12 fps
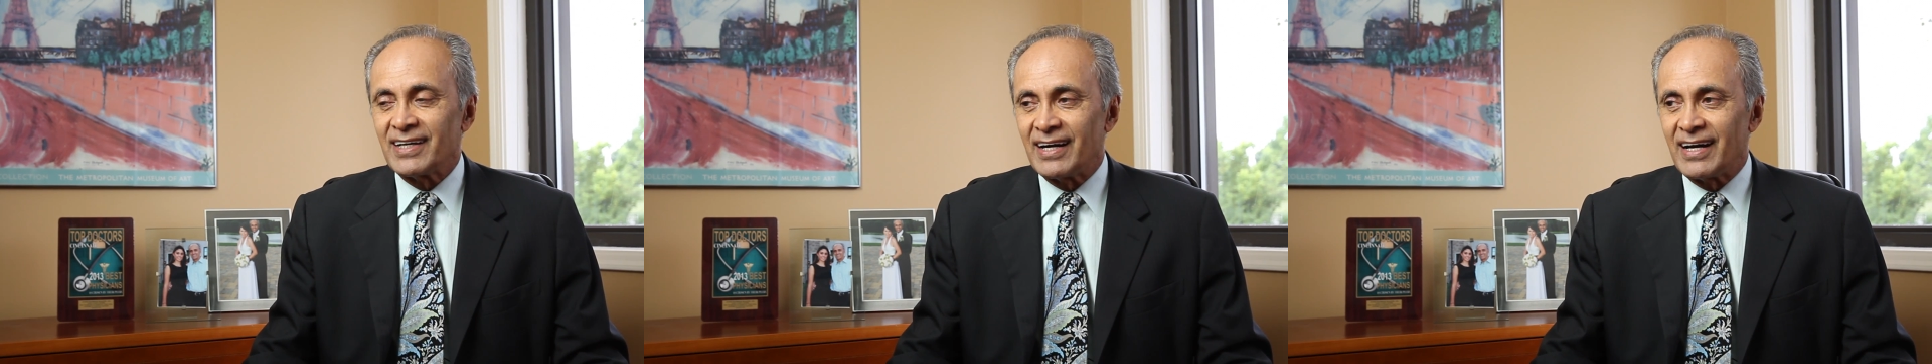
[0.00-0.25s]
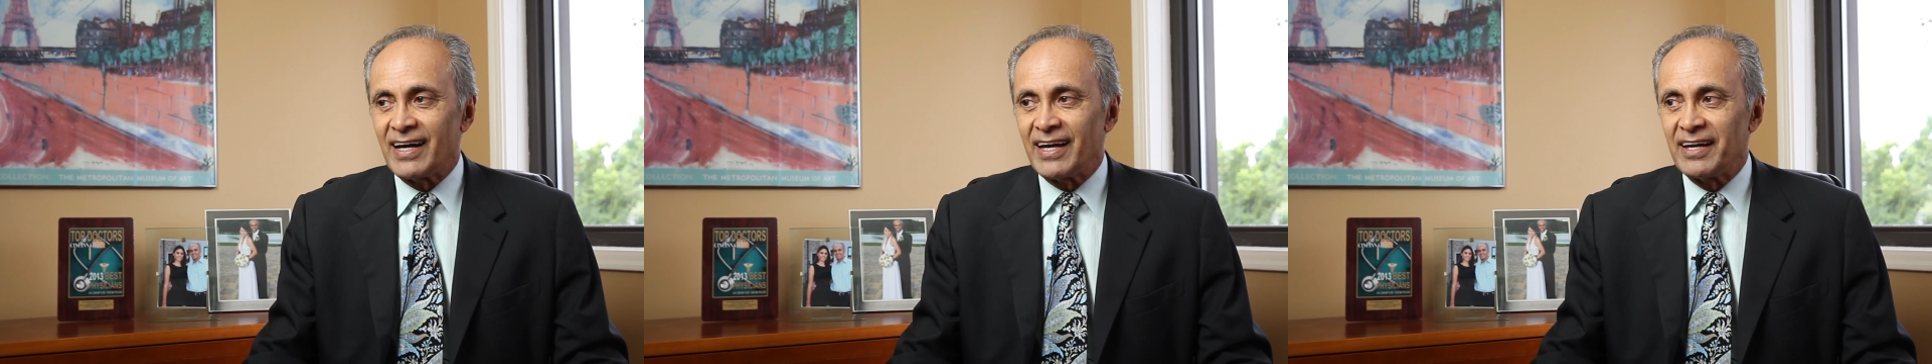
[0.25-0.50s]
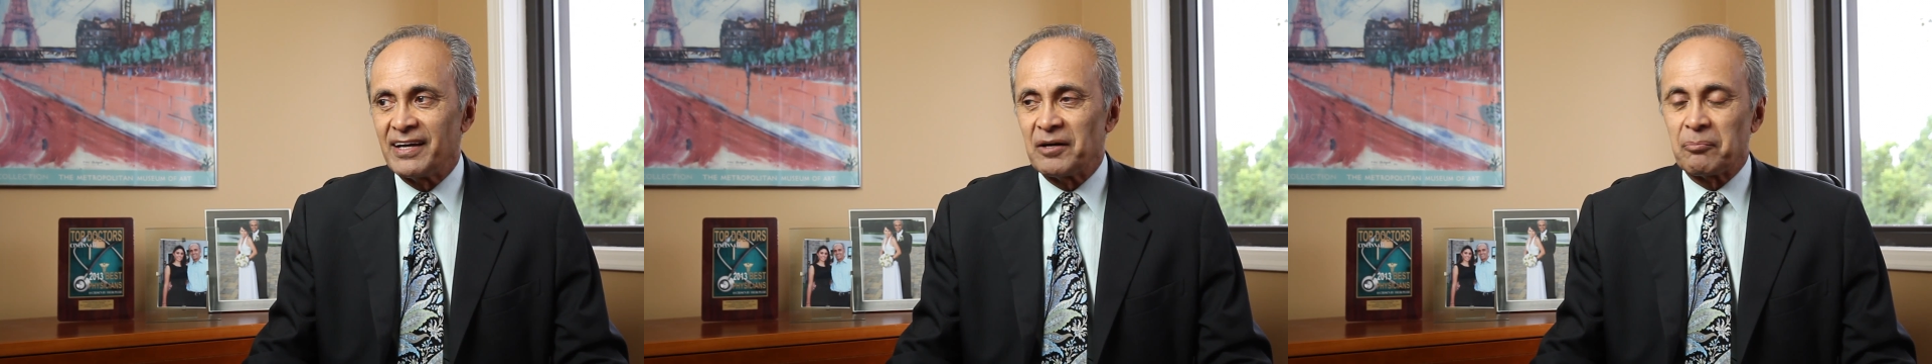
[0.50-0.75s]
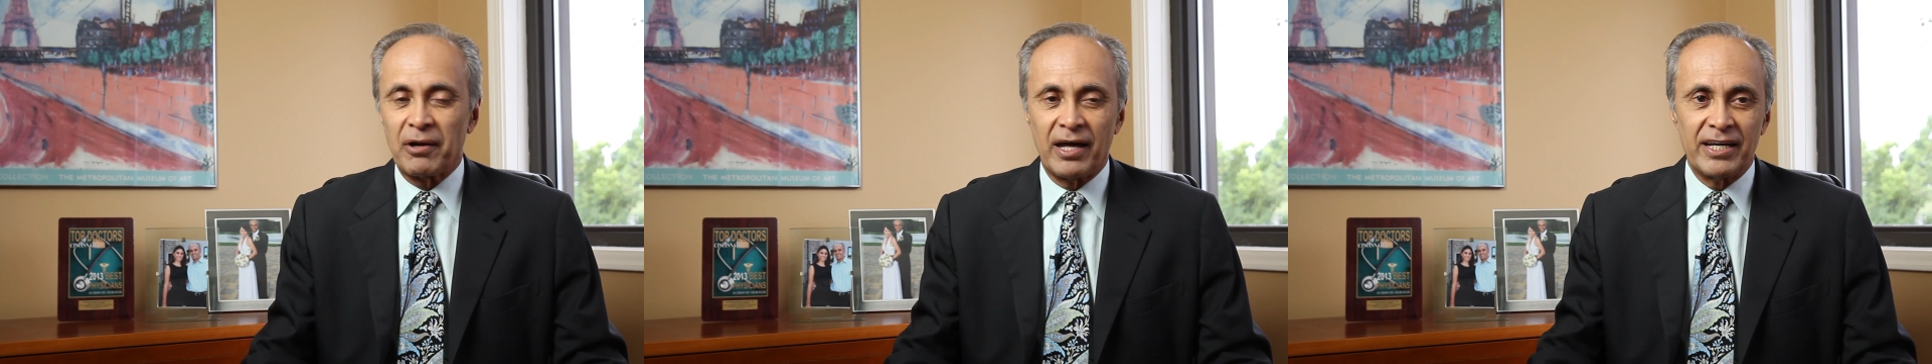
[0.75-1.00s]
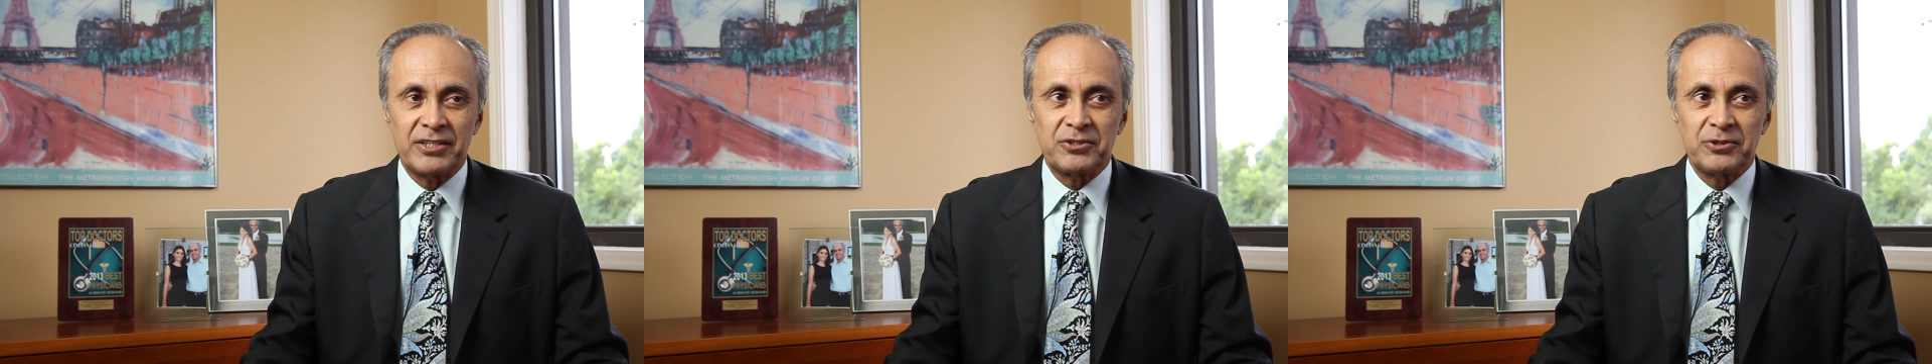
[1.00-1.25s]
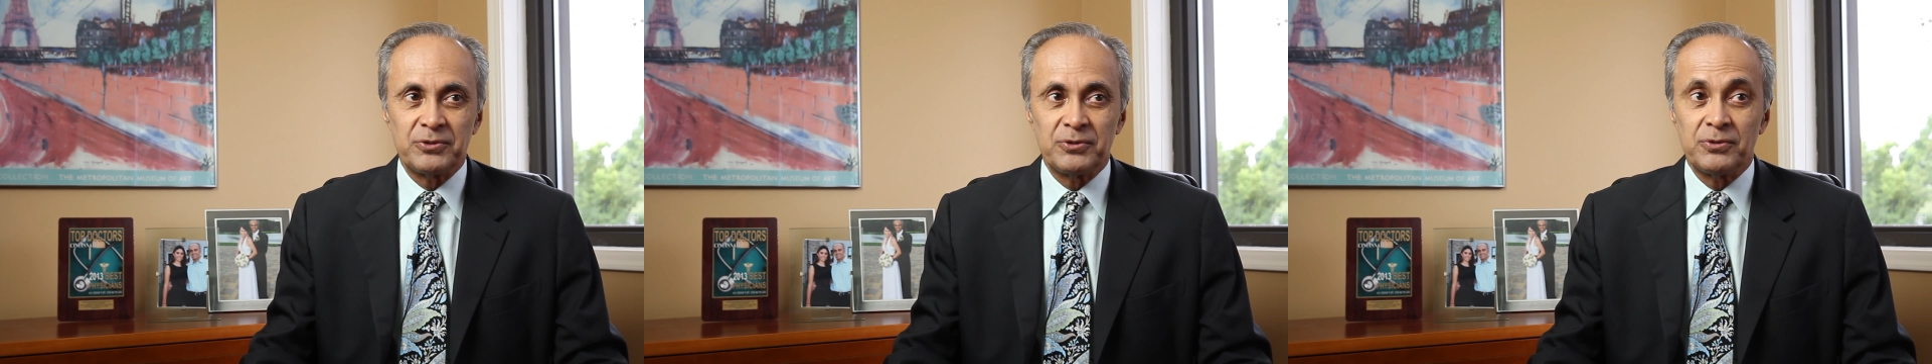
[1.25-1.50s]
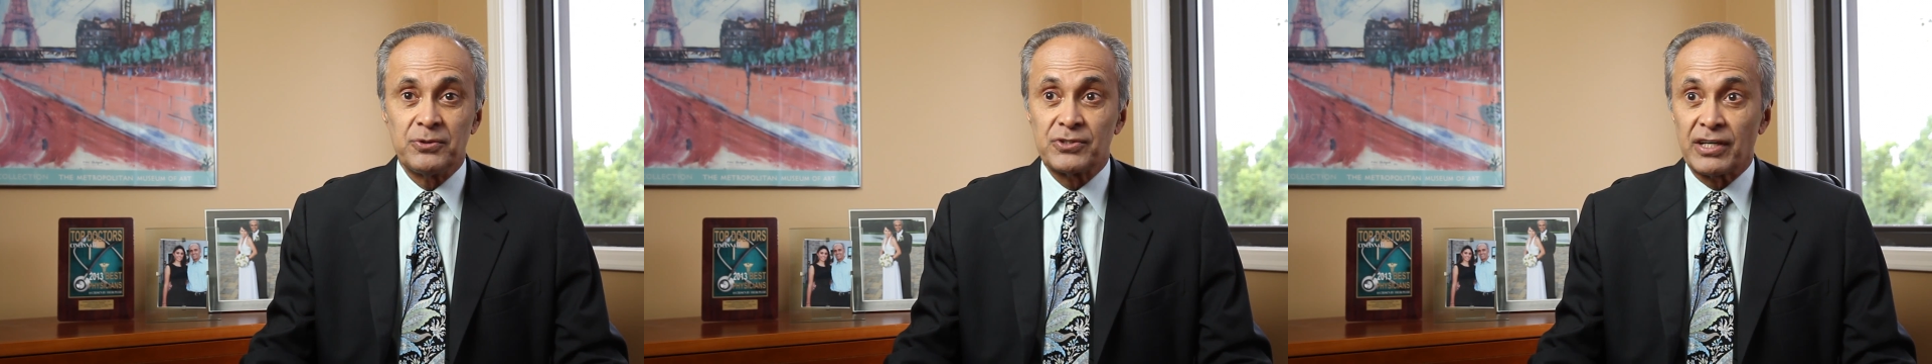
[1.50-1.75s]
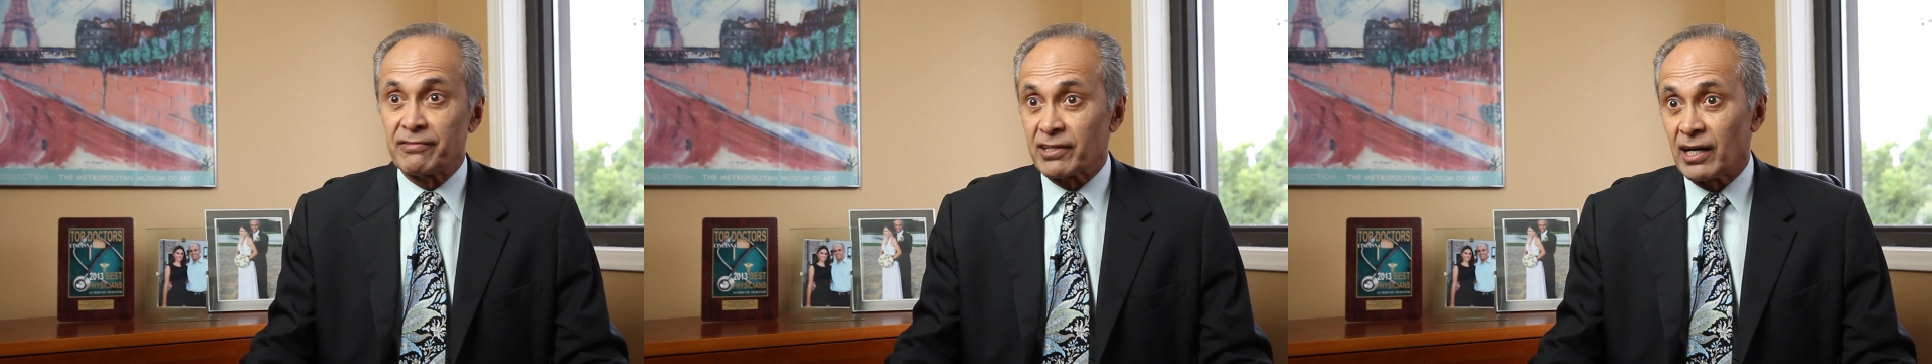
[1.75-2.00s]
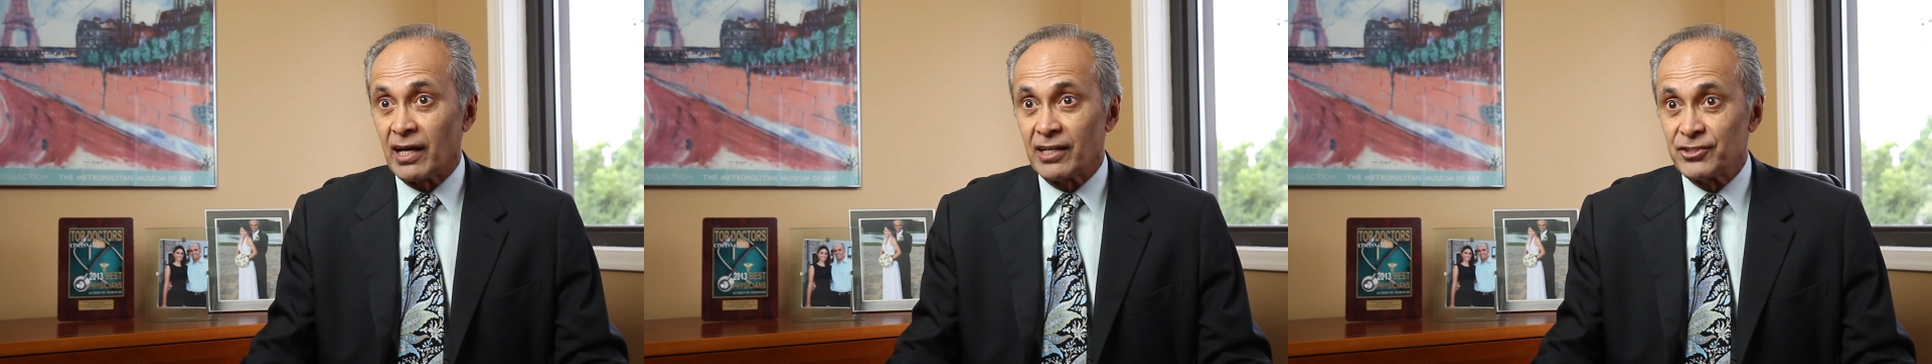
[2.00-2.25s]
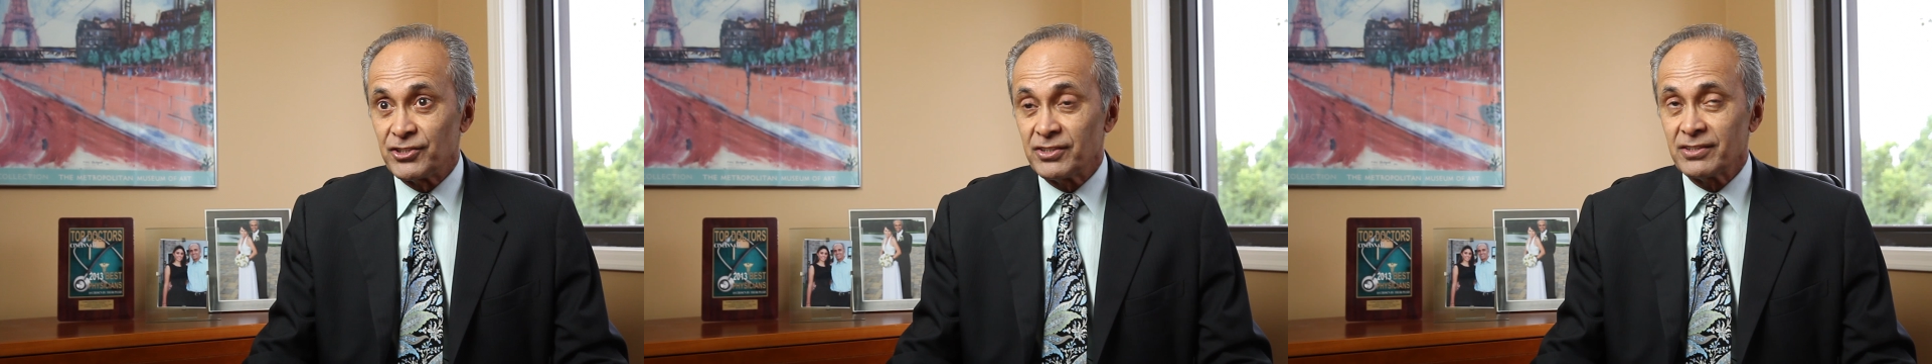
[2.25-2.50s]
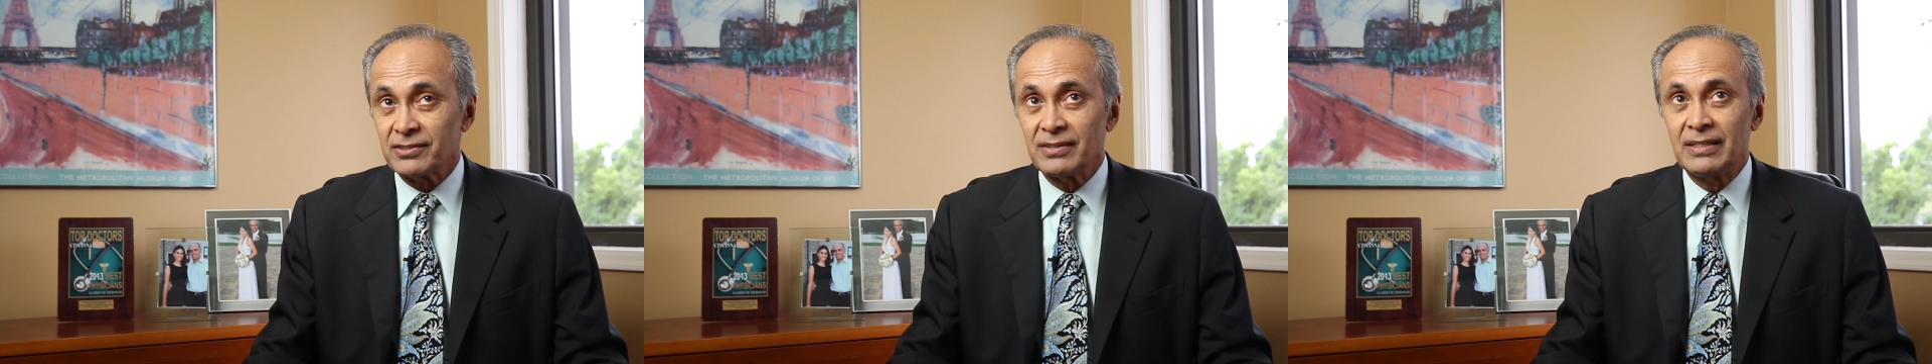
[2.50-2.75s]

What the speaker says: I applied to 7 colleges.